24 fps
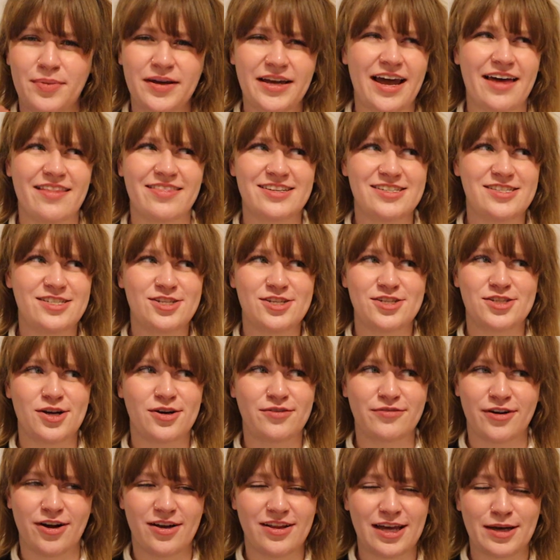But yeah, this is just
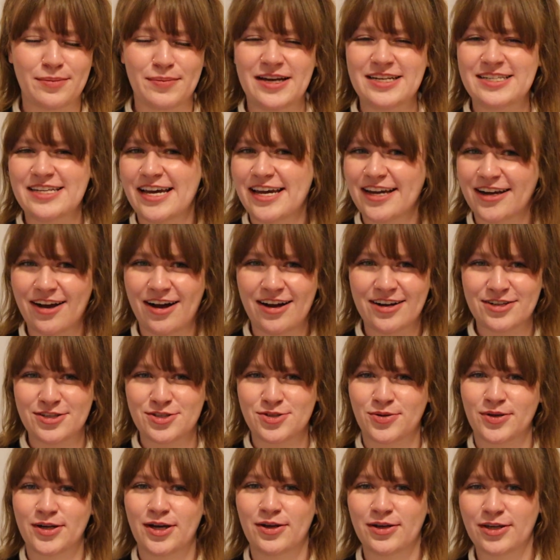overall like my take on
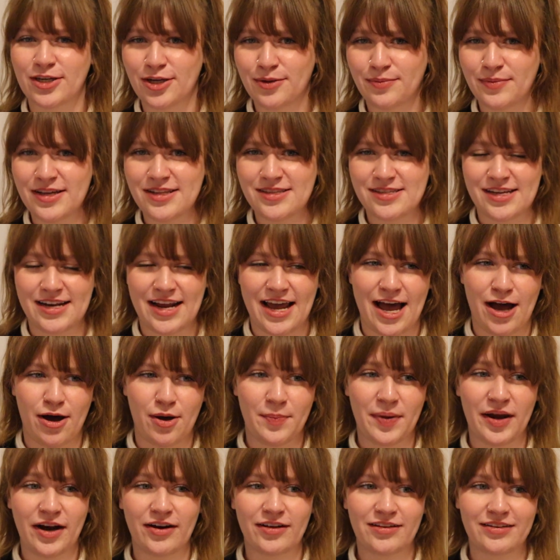Destroy All Humans and how
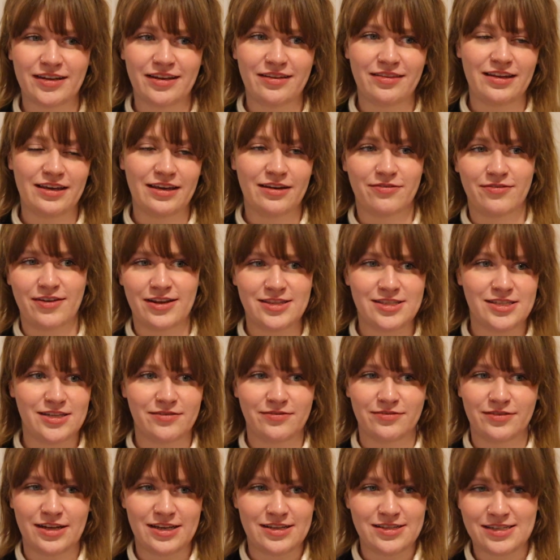apparently the
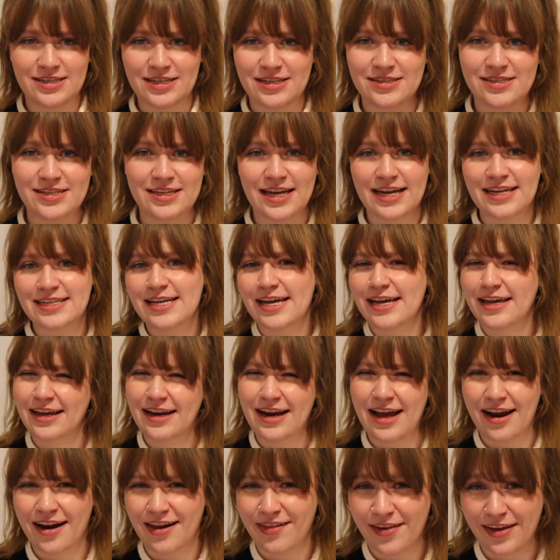offensiveness needs to get taken
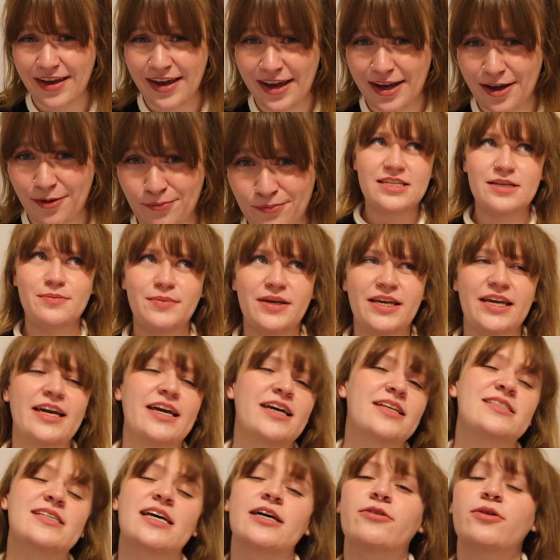out of the game. To me,
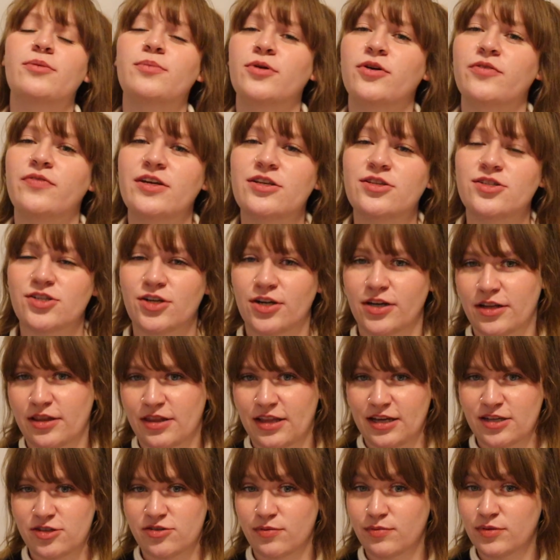it's like removing certain
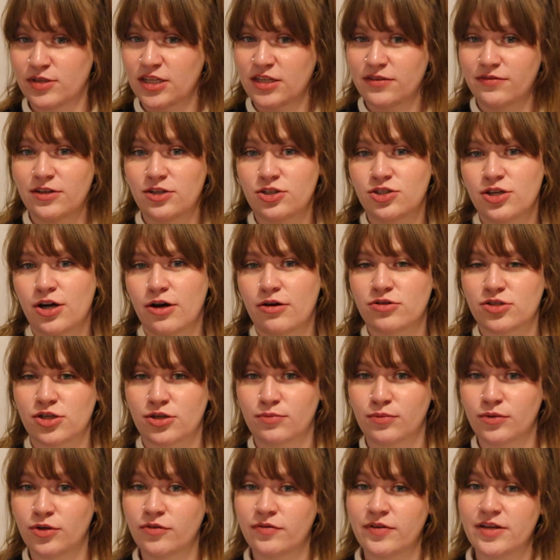things from TV shows or
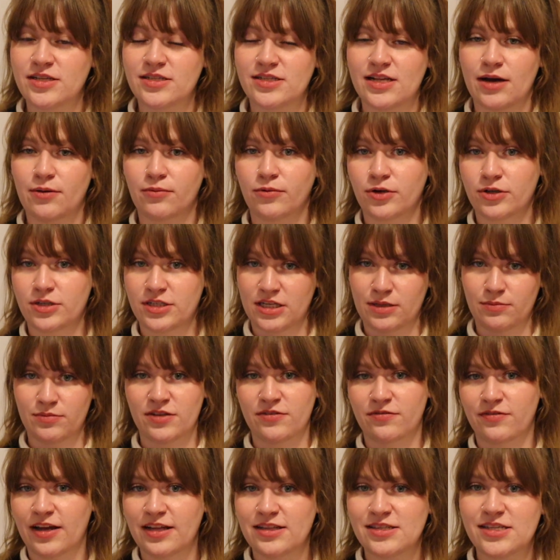movies that were deemed
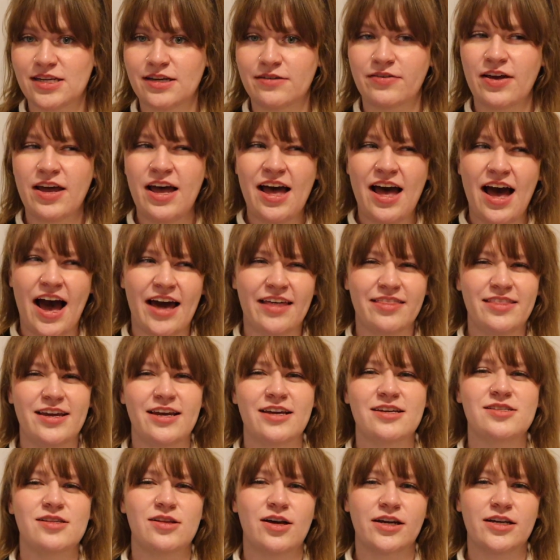offensive. I think
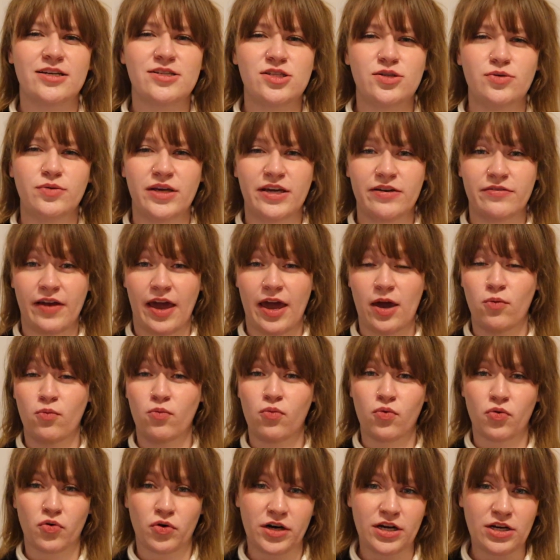as long as you give a
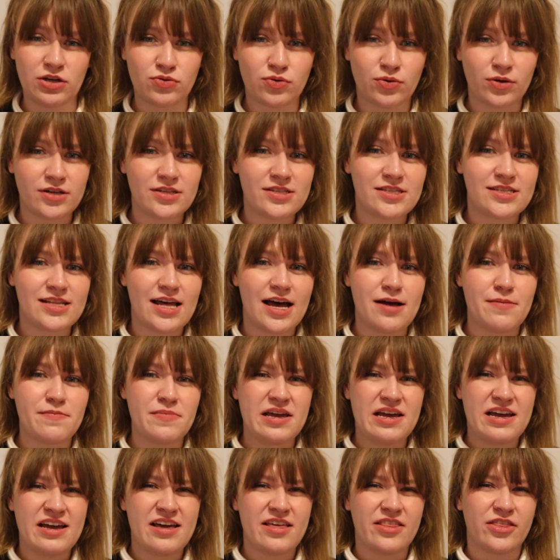warning towards them,
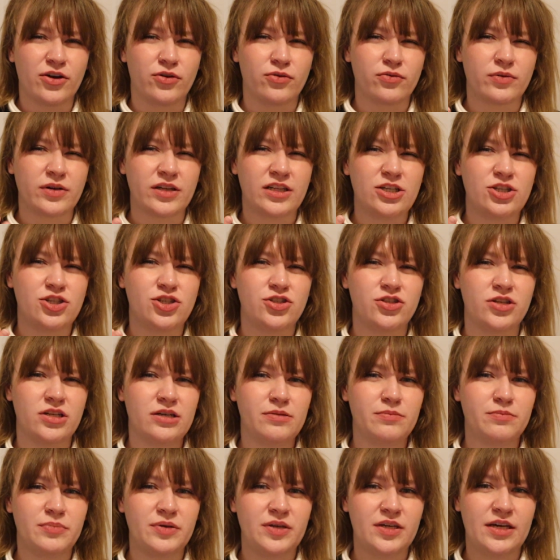there really
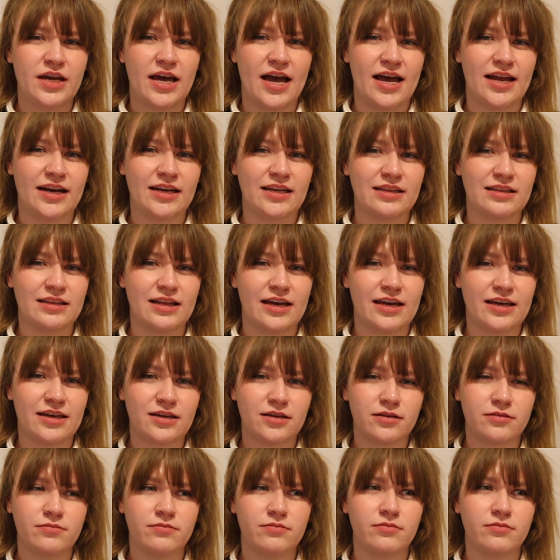shouldn't be any like